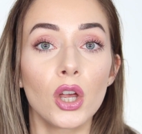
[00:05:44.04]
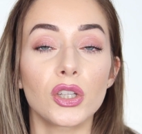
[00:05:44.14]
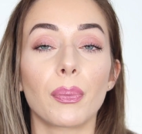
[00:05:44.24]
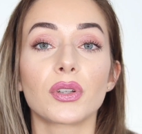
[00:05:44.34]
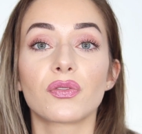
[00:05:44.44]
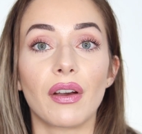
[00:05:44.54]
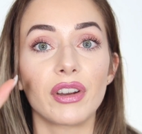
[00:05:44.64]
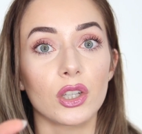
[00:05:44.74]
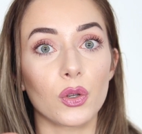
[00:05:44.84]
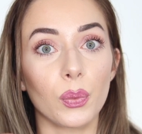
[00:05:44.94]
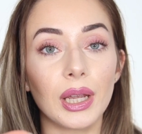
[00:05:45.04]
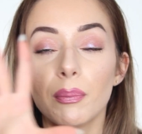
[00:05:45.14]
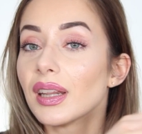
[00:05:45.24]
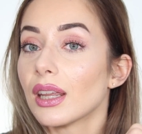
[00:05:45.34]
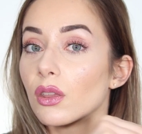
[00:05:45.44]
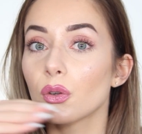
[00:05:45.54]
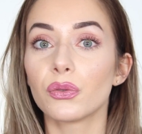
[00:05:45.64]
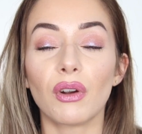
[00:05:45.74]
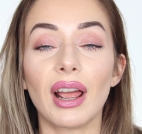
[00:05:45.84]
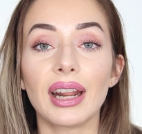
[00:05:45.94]
So I post 5 videos a week, Monday through
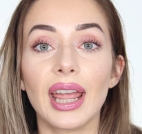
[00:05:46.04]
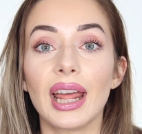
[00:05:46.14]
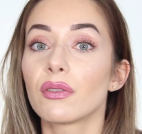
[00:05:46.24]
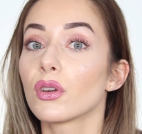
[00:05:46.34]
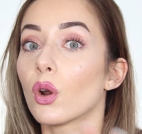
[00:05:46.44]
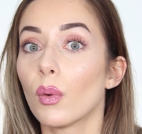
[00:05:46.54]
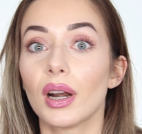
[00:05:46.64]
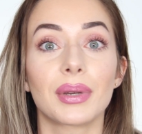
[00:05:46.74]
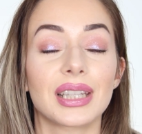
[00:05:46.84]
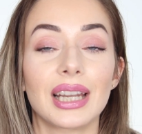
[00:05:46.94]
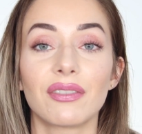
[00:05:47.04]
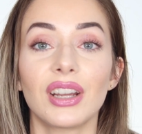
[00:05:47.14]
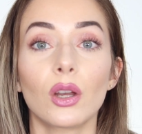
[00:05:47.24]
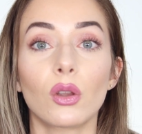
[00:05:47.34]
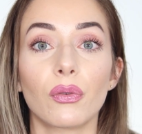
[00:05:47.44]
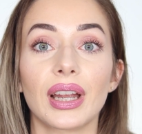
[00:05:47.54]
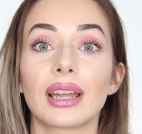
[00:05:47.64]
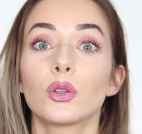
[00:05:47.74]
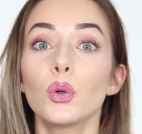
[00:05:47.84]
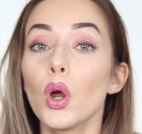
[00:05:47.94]
Friday. And if you don't want to miss any video, don't
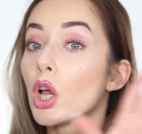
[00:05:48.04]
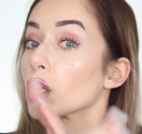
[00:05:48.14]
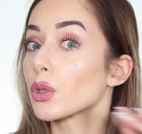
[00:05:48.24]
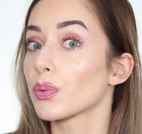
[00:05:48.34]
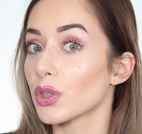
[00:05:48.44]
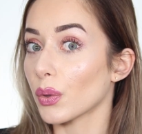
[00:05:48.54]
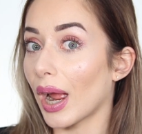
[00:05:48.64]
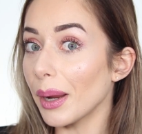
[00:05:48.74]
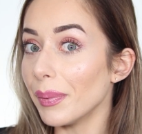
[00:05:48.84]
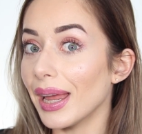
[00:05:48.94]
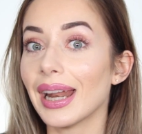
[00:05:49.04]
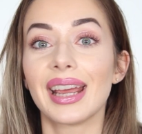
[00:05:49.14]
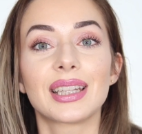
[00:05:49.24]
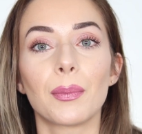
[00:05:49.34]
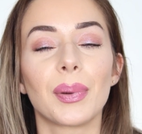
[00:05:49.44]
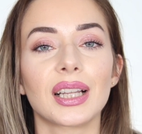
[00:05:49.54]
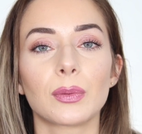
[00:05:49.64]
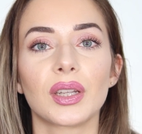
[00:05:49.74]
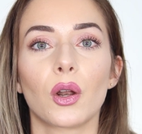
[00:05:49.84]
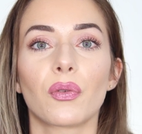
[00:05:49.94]
forget to subscribe and hit the bell
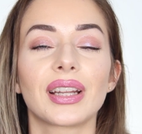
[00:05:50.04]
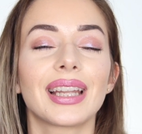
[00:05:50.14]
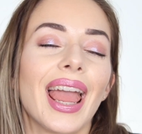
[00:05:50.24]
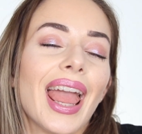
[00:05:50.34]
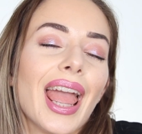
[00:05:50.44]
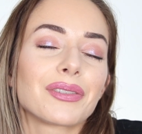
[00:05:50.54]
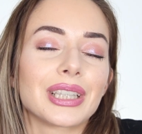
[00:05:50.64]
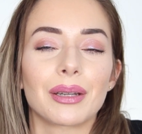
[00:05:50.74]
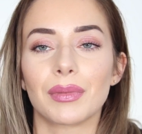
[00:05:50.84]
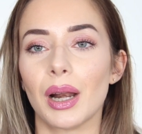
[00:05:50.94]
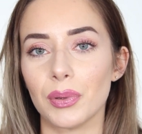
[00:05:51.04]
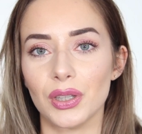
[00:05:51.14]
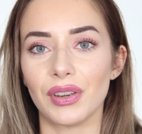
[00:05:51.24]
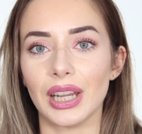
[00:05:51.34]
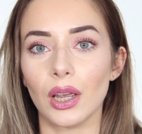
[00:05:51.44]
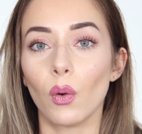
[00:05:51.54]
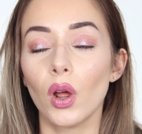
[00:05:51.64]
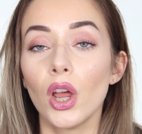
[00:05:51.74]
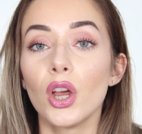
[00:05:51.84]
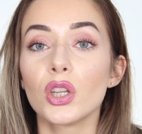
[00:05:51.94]
to be notified every time that I post a video.
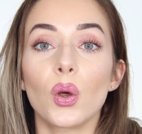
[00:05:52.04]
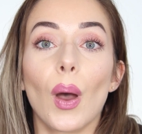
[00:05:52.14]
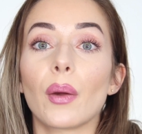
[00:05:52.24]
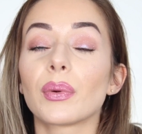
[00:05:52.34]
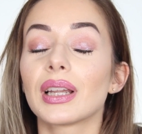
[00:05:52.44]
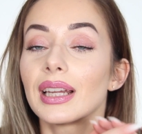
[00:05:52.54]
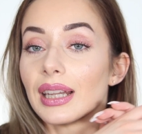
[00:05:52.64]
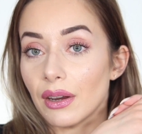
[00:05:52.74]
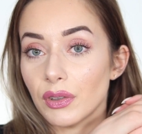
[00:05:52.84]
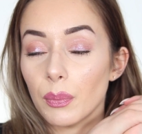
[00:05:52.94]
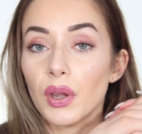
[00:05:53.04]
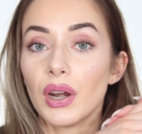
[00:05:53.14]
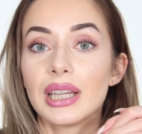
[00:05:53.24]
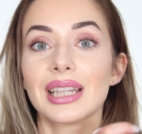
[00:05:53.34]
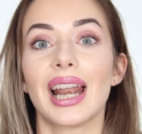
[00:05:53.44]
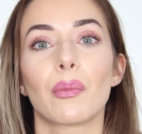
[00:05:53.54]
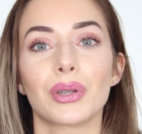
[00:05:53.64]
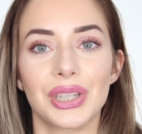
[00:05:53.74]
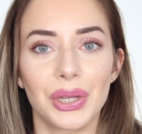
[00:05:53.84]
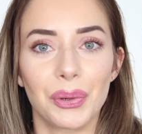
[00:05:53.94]
So I really love you, beauties, and I
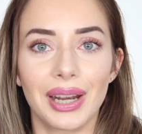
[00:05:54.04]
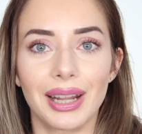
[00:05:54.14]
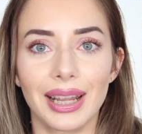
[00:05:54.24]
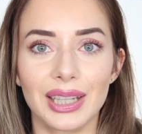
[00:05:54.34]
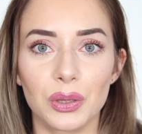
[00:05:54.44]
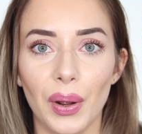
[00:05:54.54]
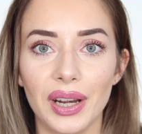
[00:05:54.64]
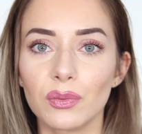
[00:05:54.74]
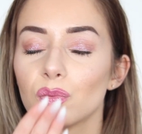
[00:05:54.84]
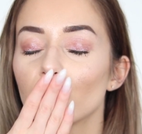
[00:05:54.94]
will see you in the next one.